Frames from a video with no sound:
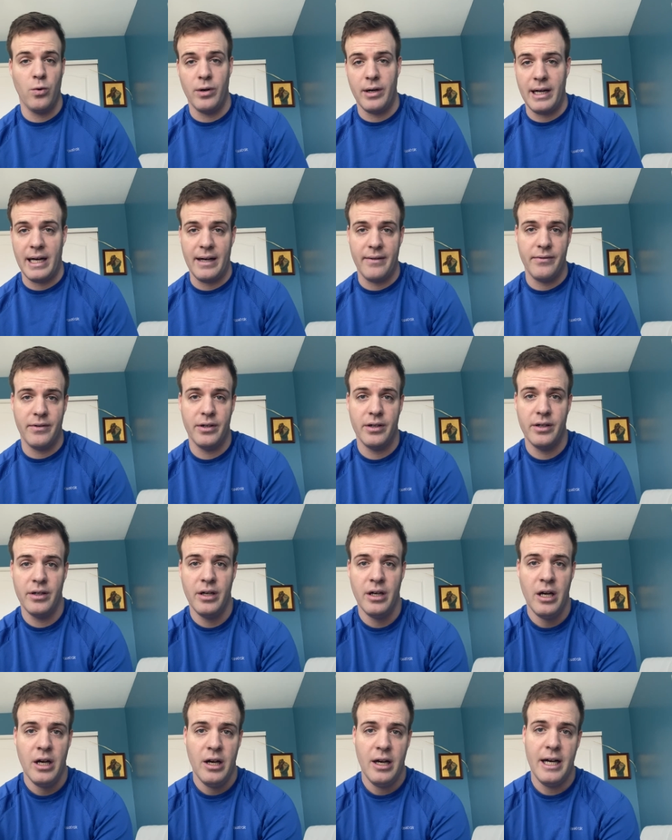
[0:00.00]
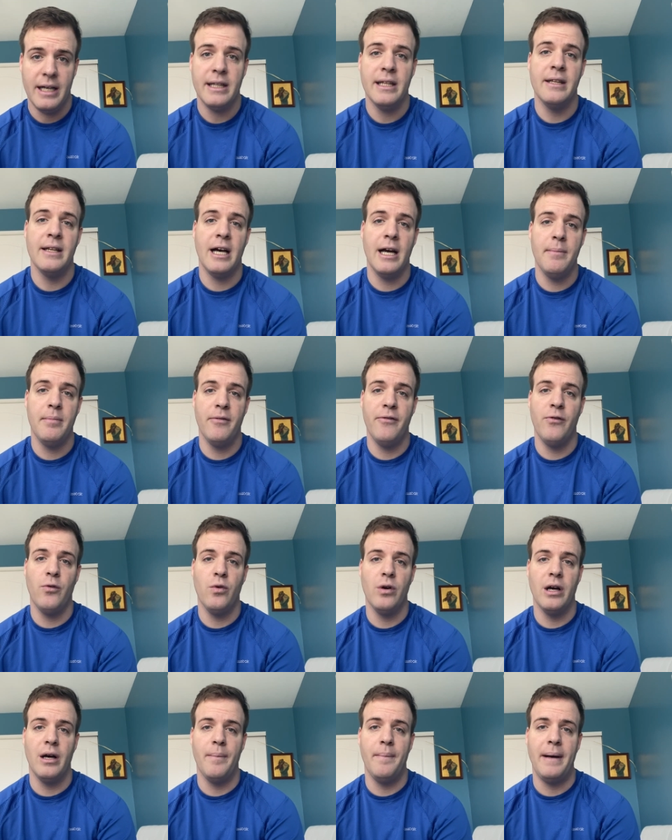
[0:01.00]
and after, like the night
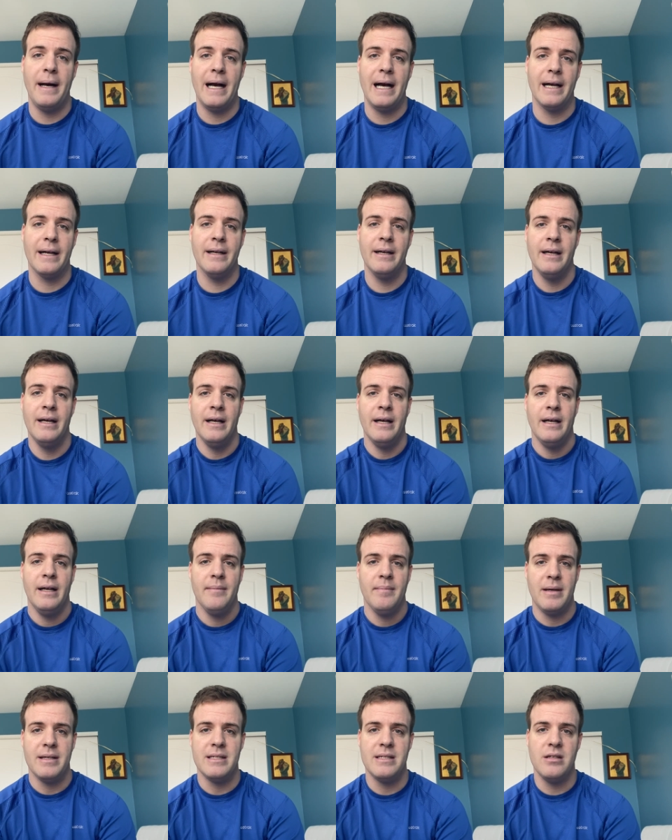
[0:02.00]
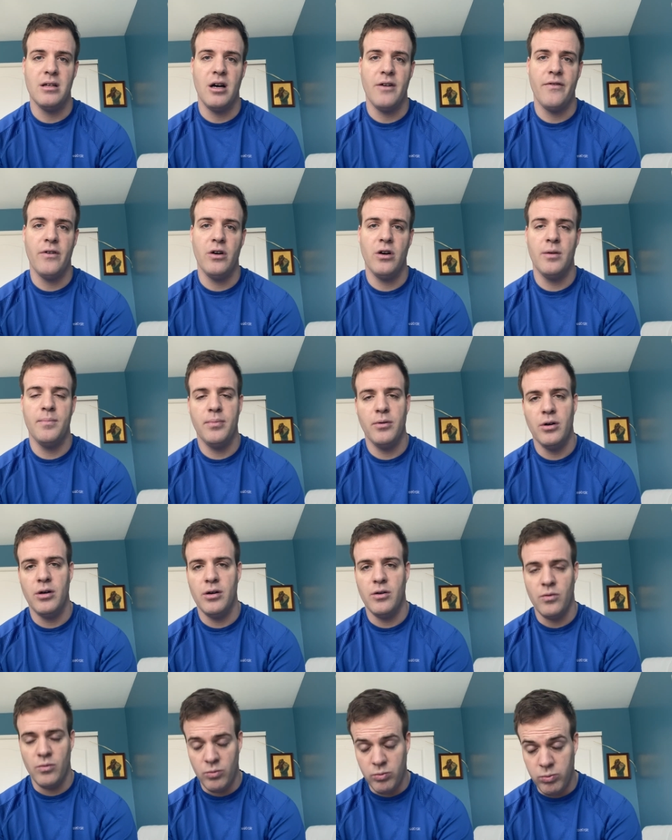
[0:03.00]
before I pack my stuff up,
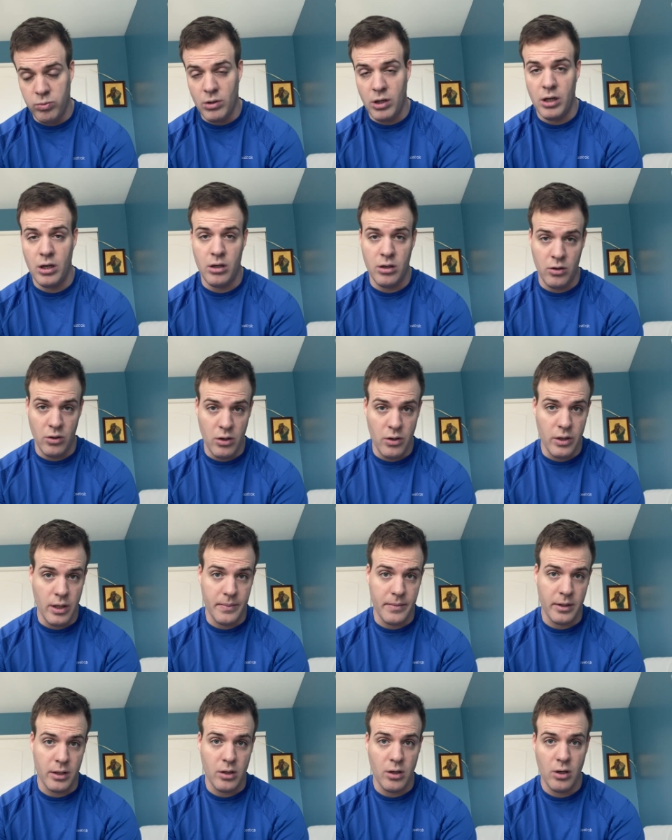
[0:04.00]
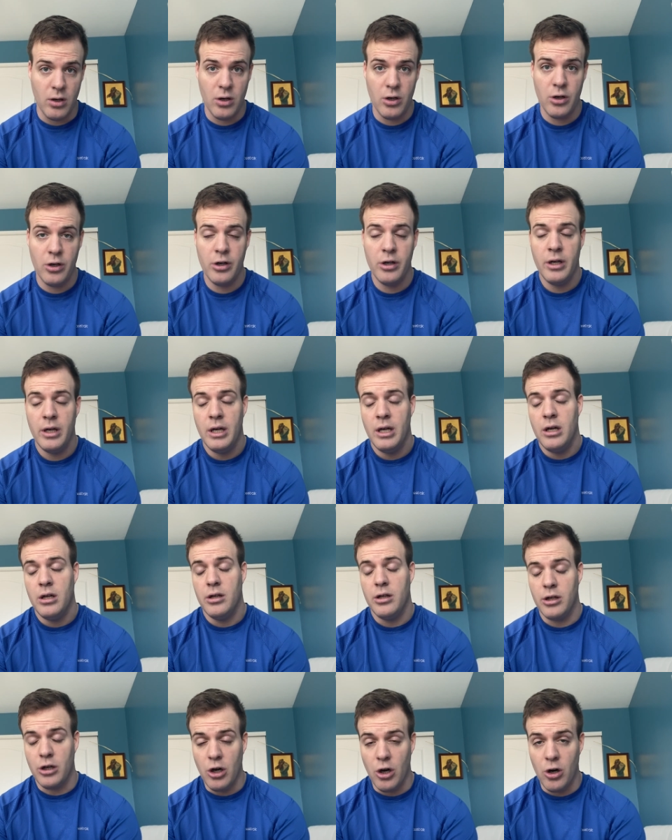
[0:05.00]
uh, load up the card,
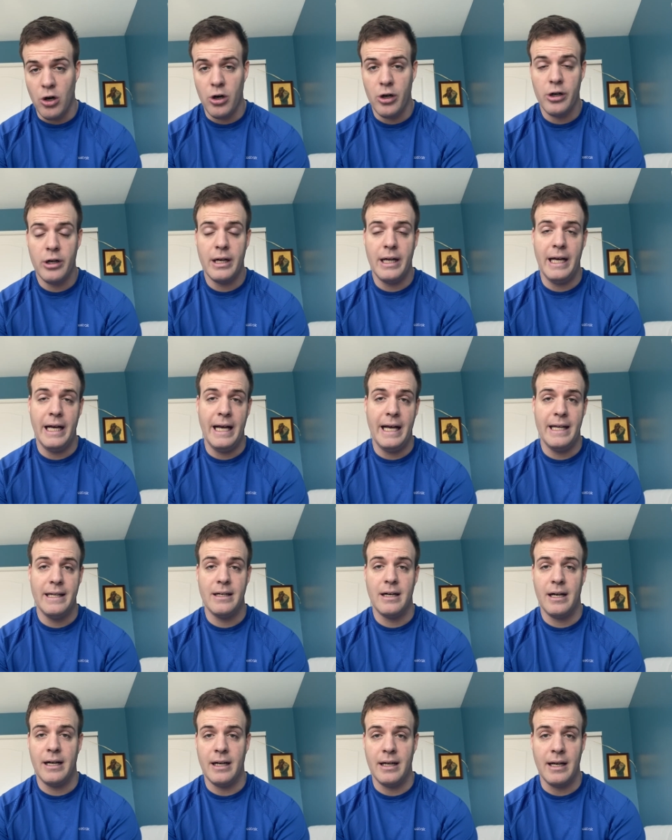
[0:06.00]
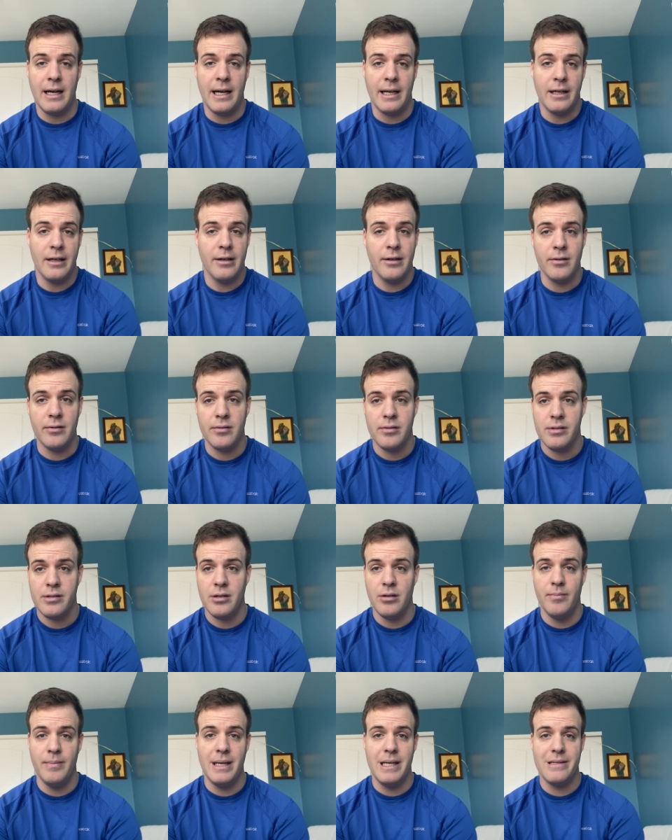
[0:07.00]
the car and I, I go.
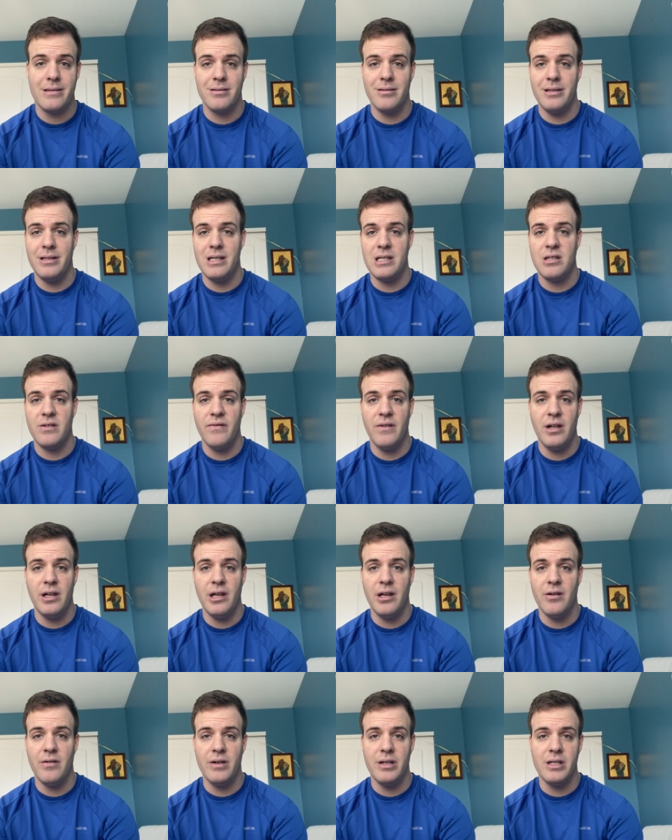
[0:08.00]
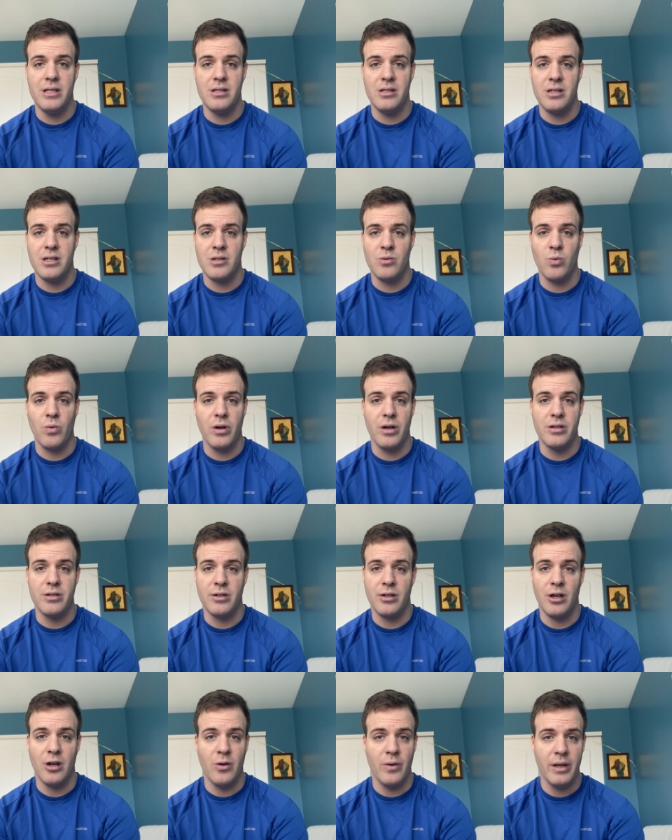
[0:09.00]
So basically this video is just where it's
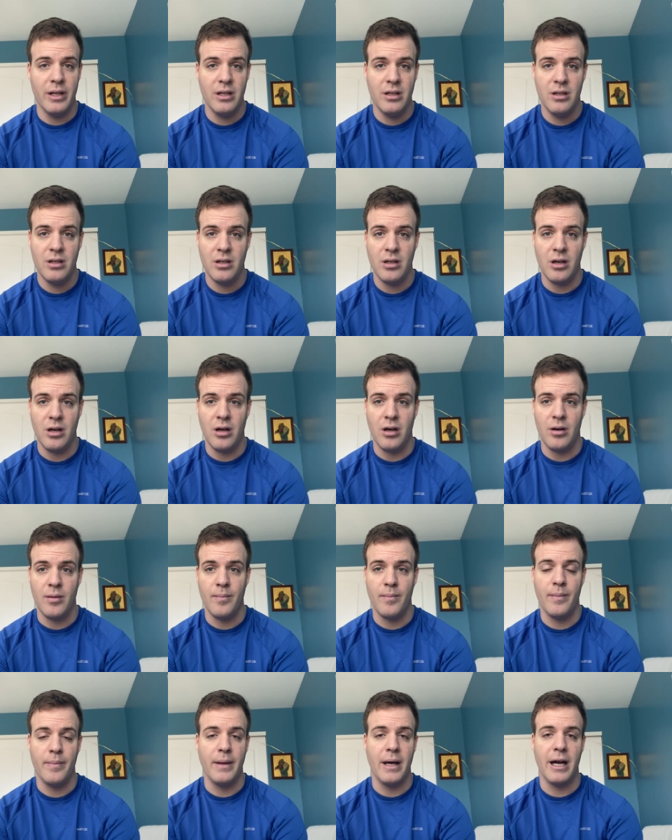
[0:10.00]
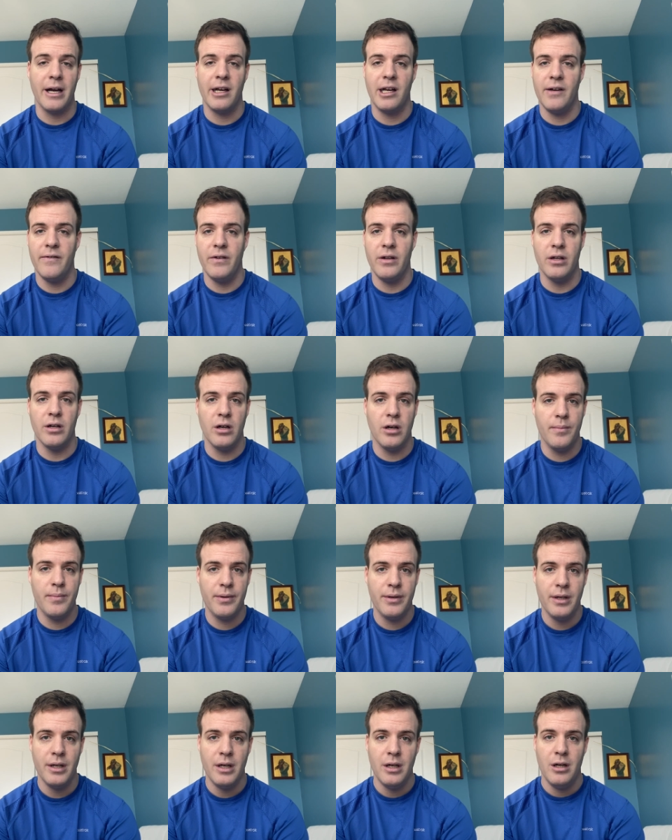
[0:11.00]
going. Um, I'm not giving
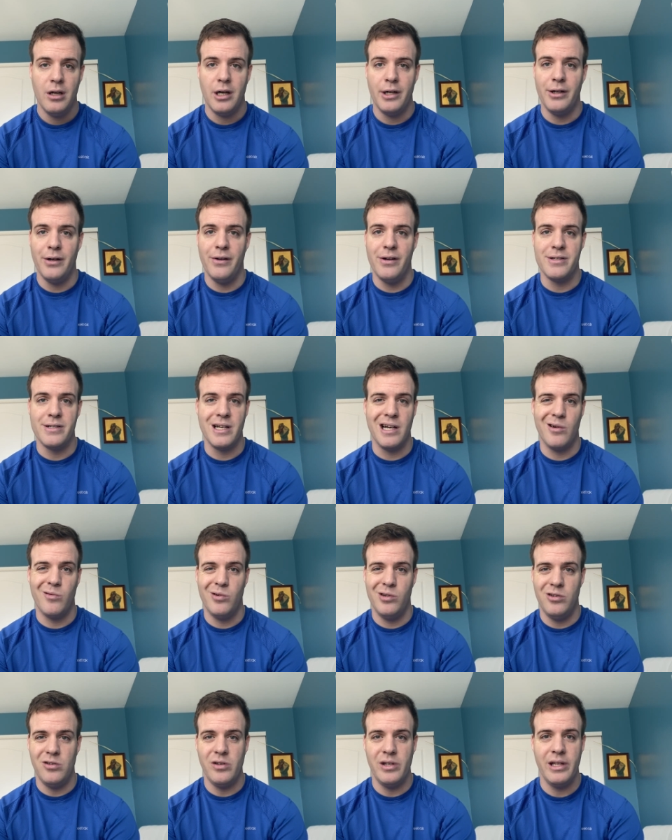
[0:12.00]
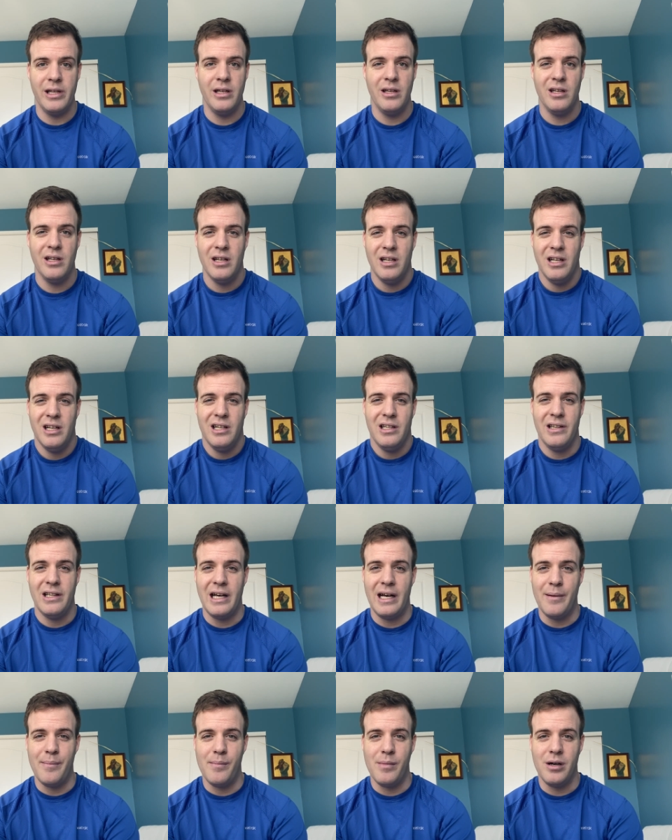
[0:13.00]
up. I know there's not really
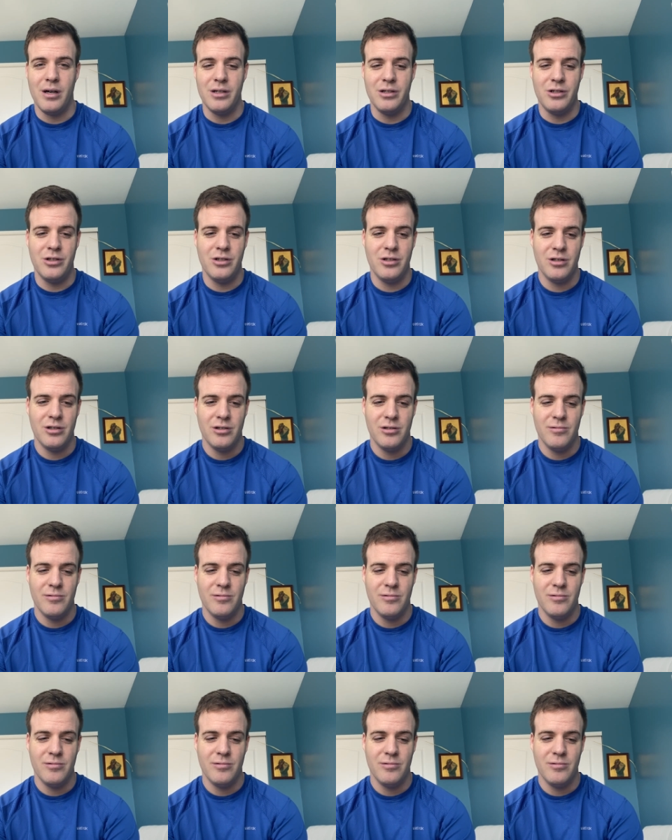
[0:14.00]
that much